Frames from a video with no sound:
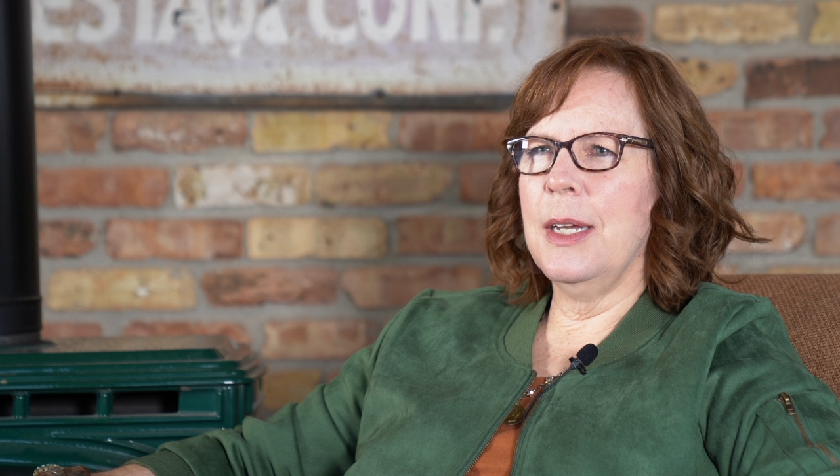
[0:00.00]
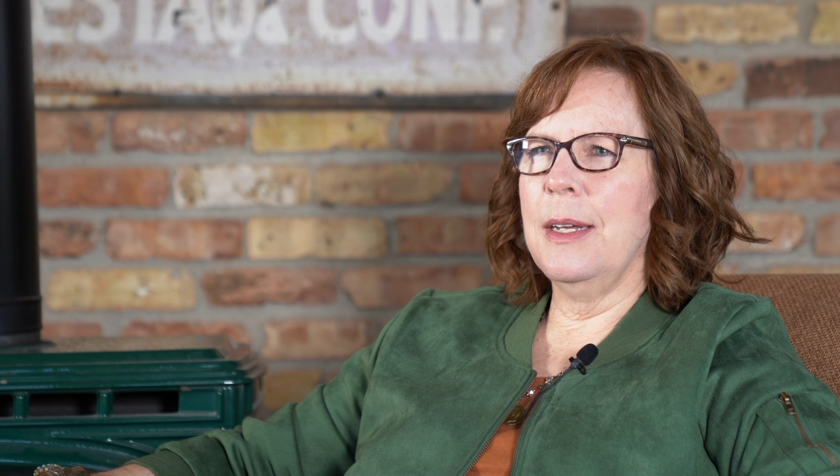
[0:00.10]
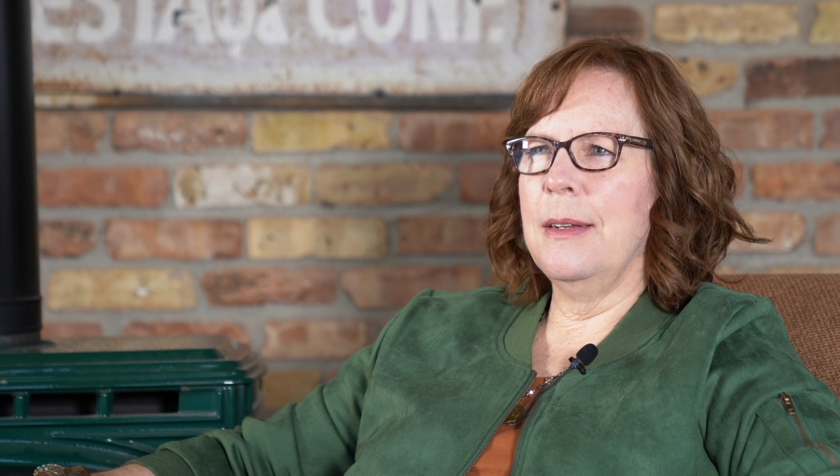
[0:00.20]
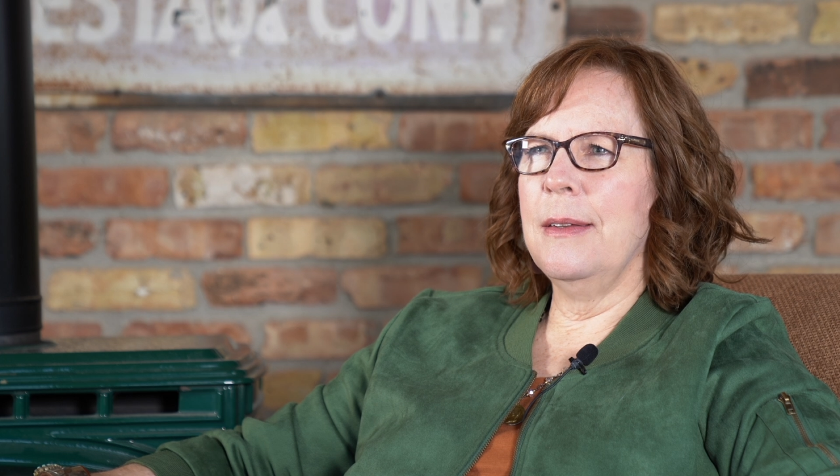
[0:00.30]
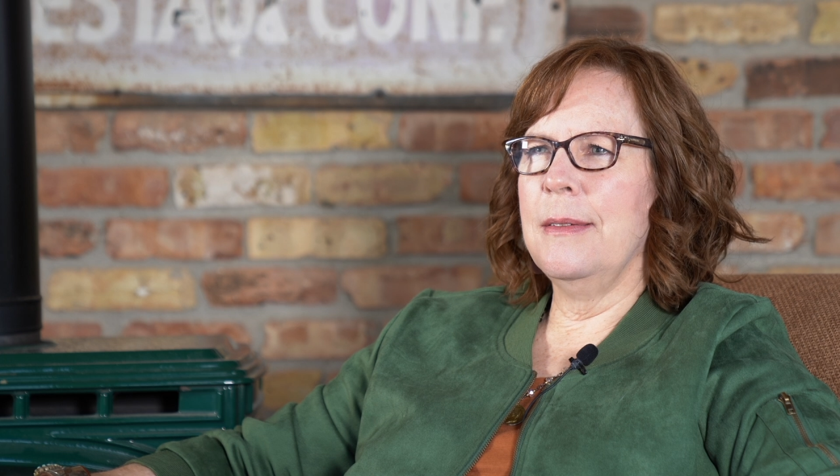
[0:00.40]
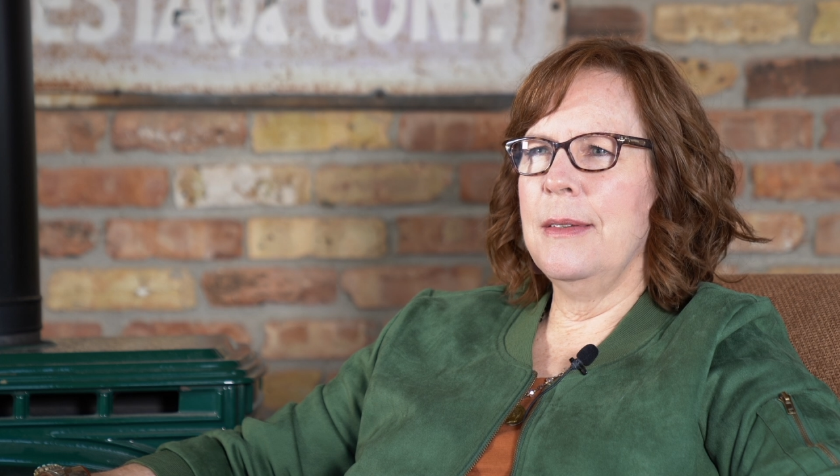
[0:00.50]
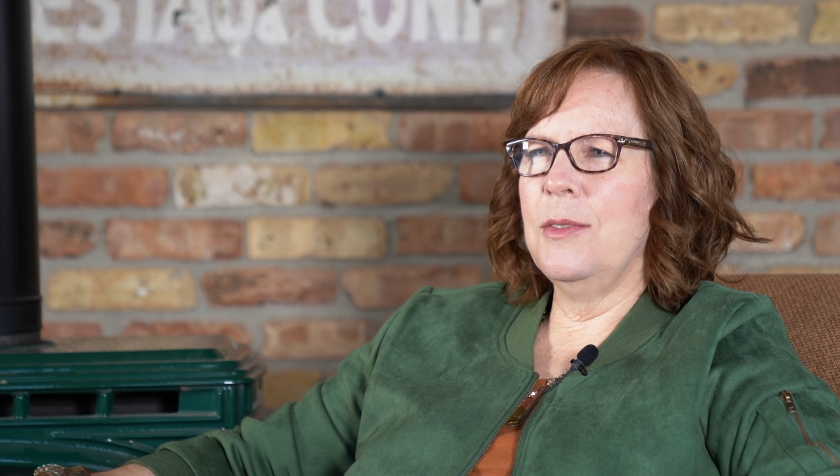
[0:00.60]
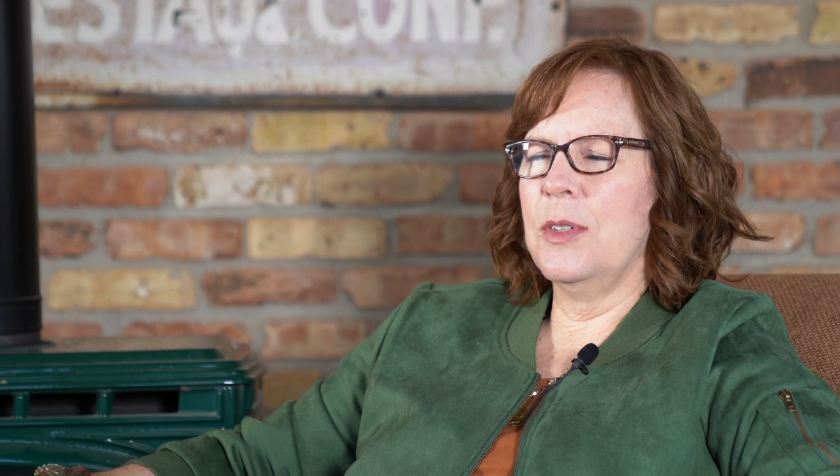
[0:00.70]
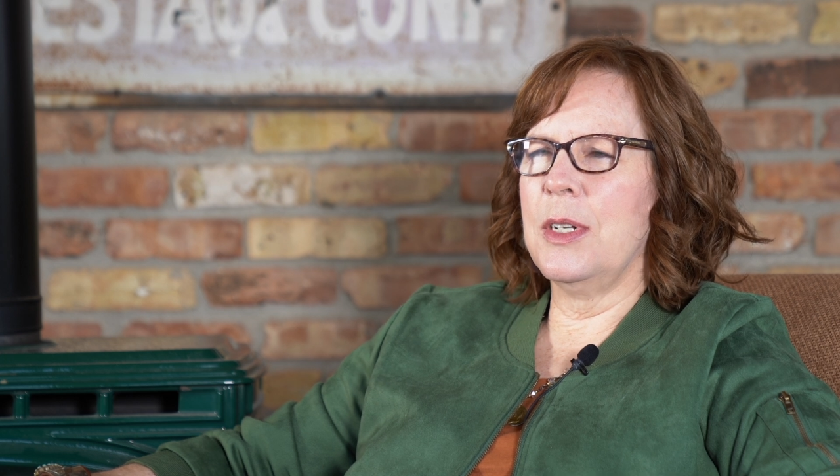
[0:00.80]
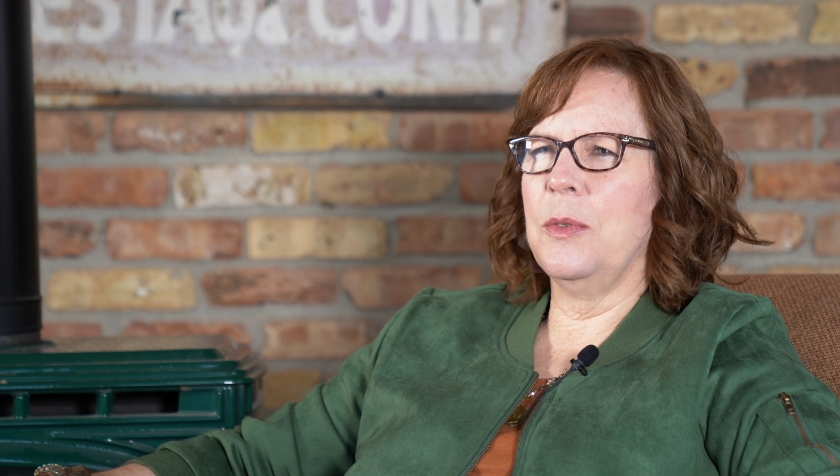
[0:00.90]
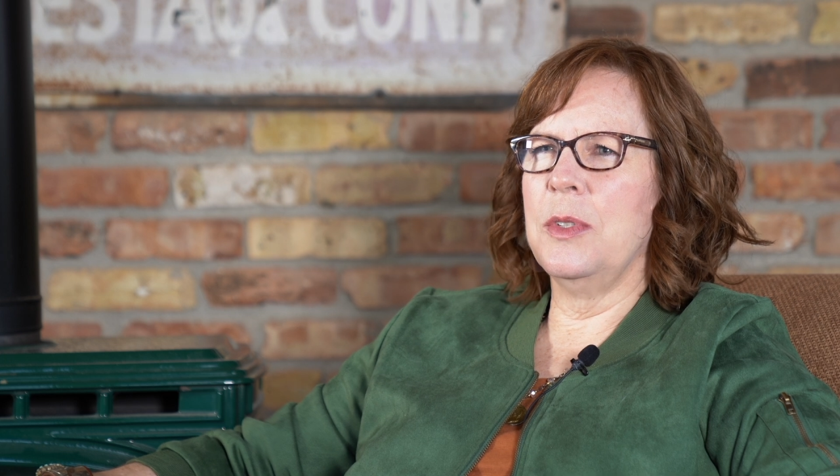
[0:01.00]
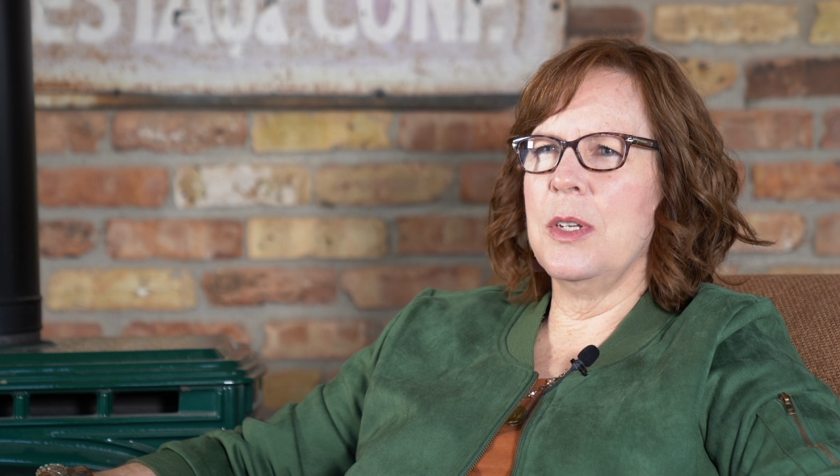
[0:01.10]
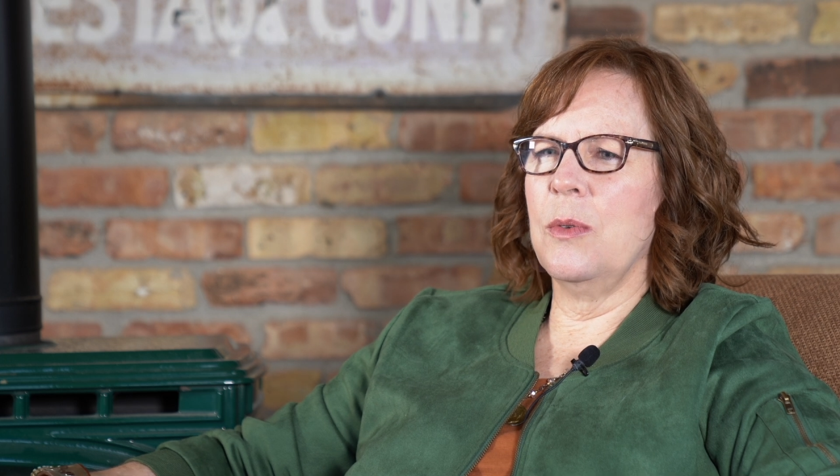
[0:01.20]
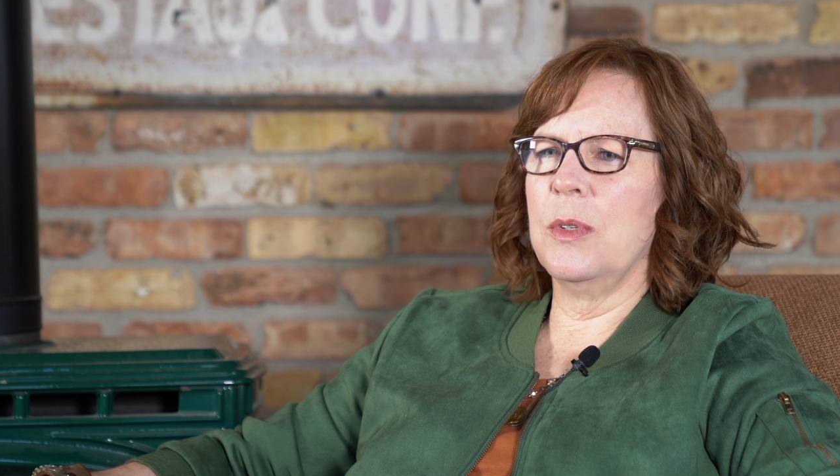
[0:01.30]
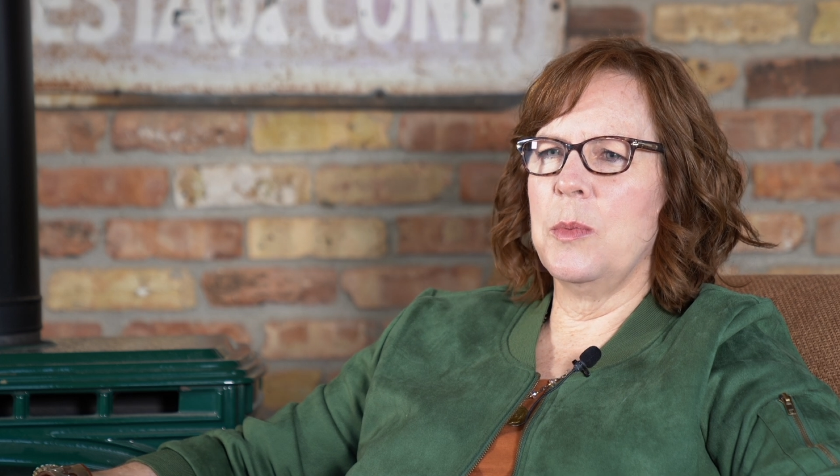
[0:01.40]
and it's just always a
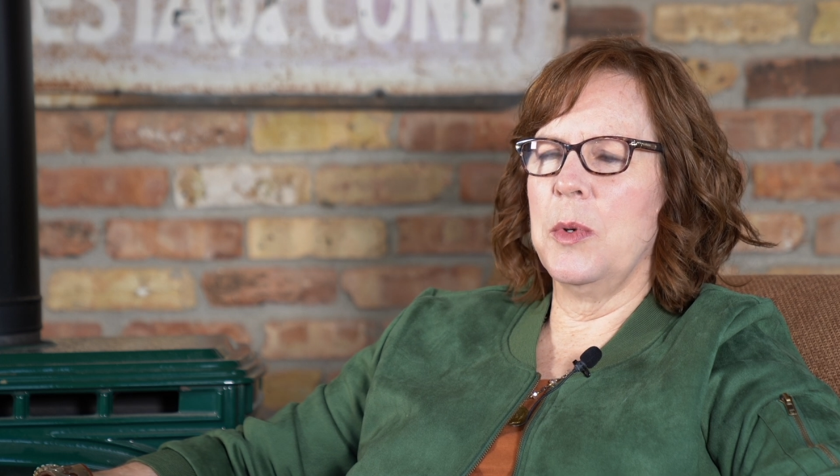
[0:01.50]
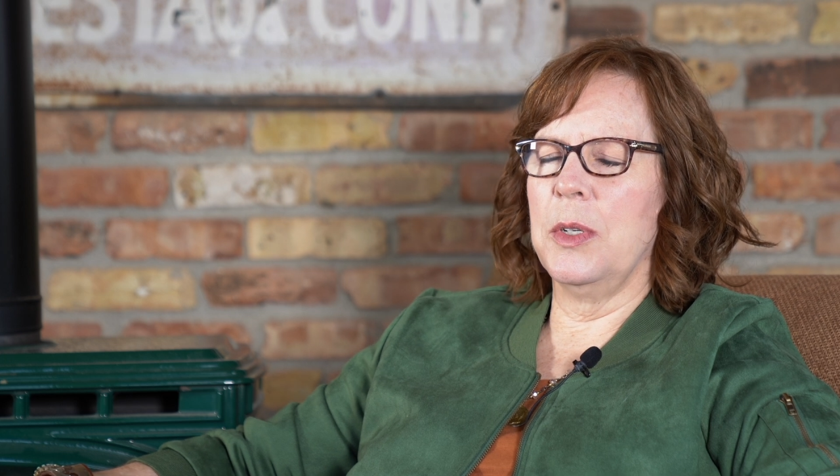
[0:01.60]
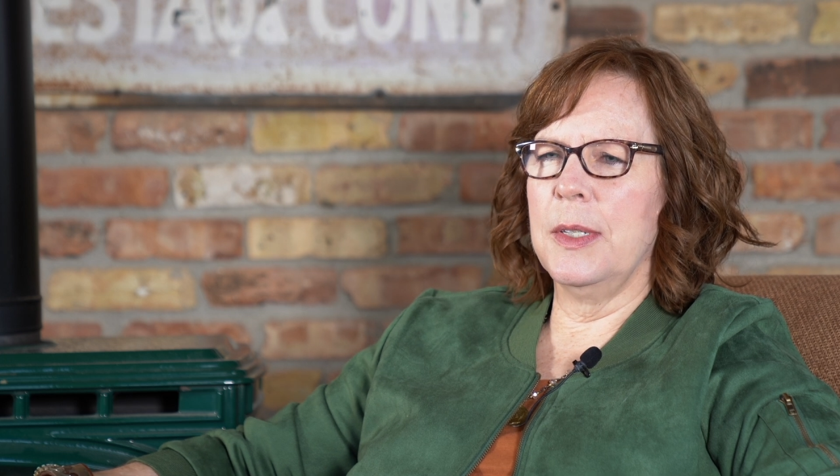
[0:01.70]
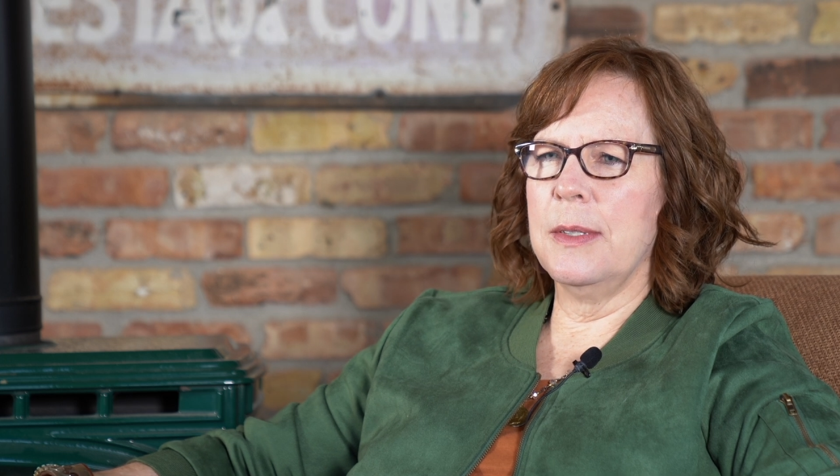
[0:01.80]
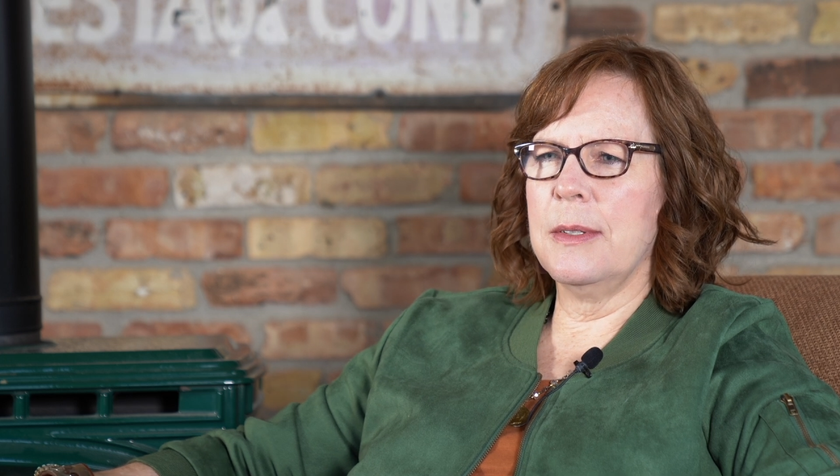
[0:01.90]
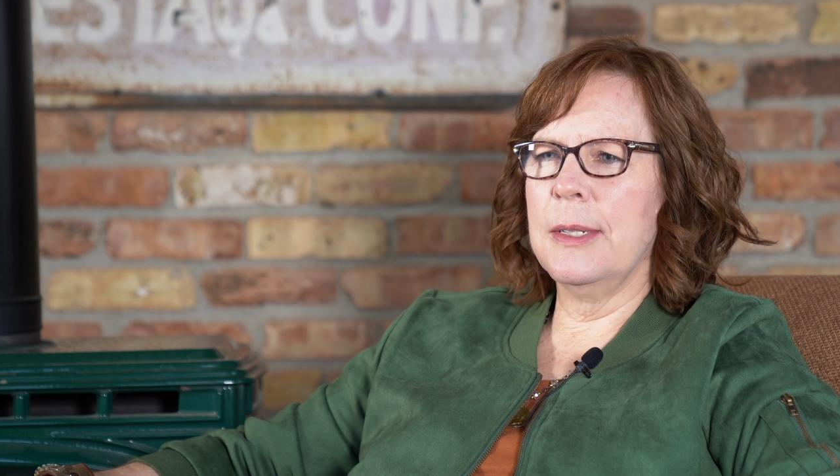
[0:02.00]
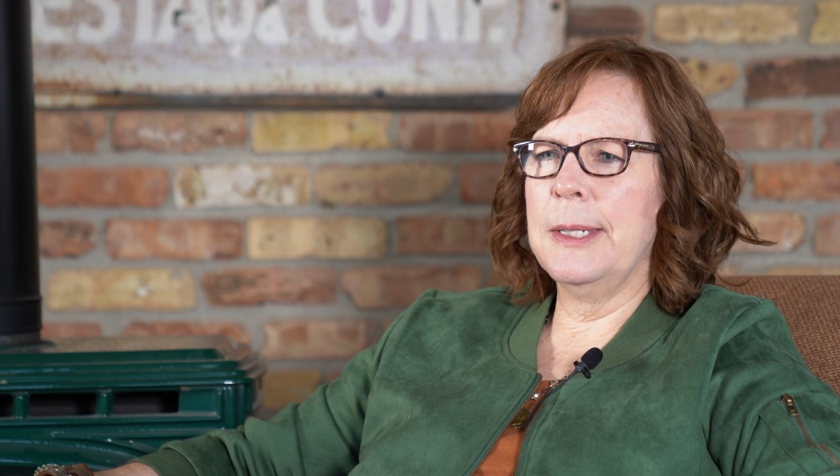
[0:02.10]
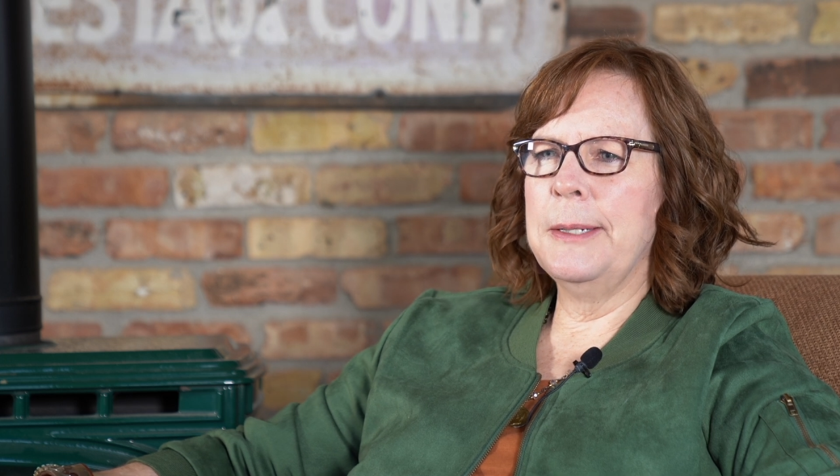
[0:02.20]
new experience.